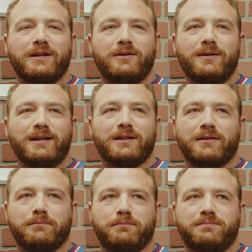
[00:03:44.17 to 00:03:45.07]
going and
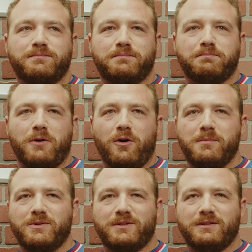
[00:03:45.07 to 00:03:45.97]
they're
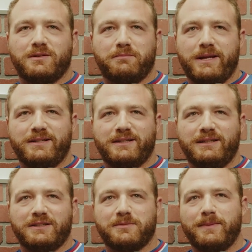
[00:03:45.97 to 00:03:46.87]

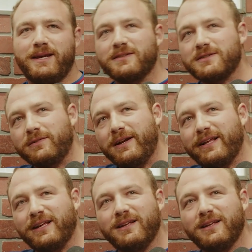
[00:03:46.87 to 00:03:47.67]
basically in space already.